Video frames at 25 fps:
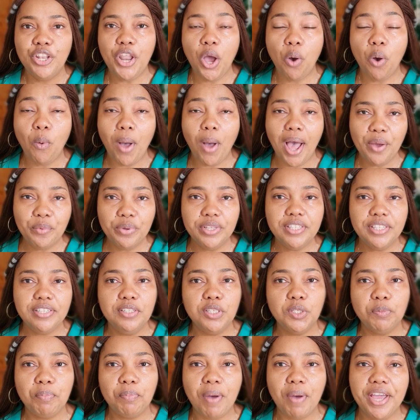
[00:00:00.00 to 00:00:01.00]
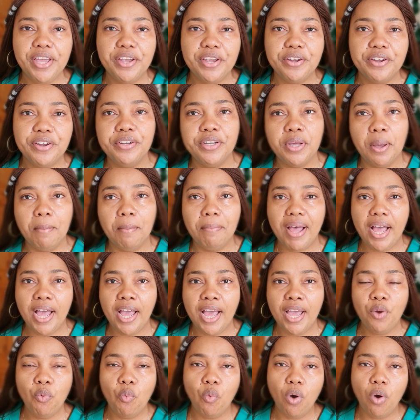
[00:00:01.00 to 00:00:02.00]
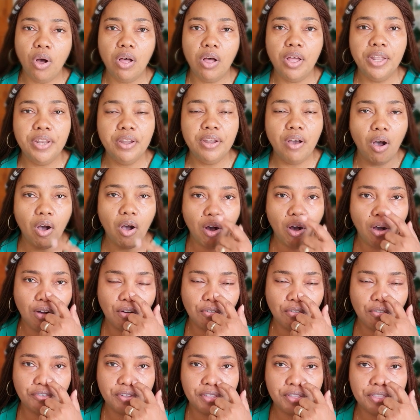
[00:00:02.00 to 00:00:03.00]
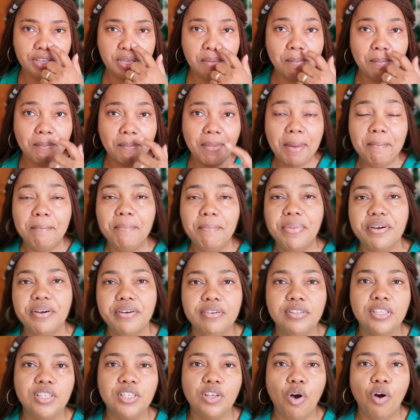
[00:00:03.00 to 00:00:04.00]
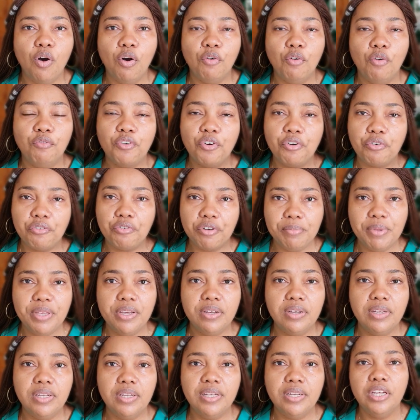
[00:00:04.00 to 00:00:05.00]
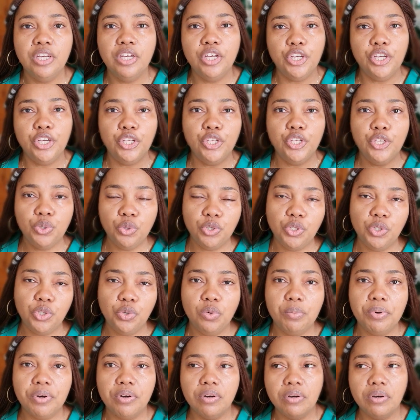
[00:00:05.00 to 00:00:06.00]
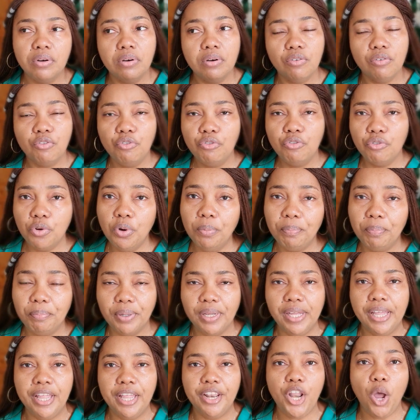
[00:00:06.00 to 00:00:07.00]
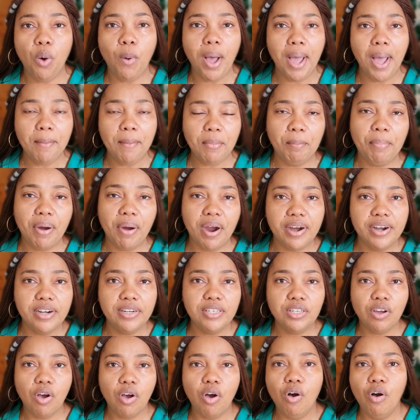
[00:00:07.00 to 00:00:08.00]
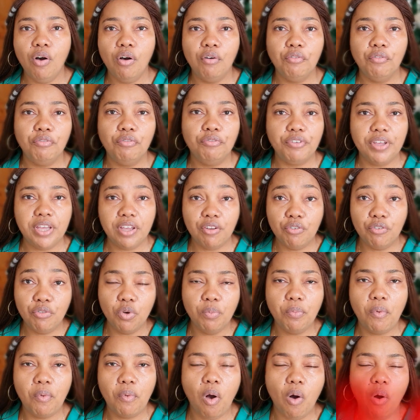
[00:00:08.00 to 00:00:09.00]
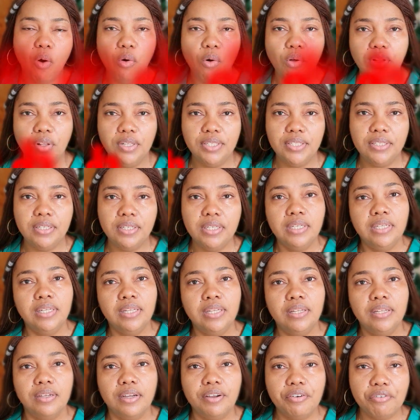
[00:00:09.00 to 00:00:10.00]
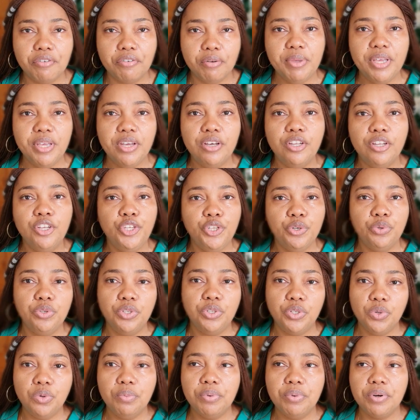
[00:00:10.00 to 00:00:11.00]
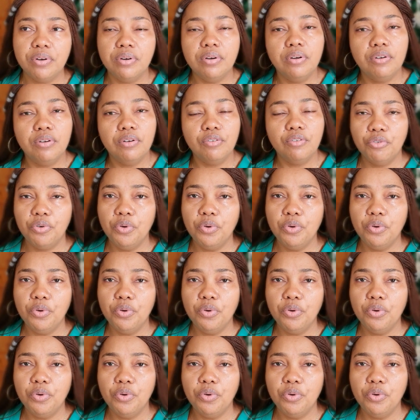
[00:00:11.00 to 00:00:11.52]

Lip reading: now, I was inspired by one of the members of Caribbean YouTuber group. Now, I'm a part of a group called Caribbean YouTuber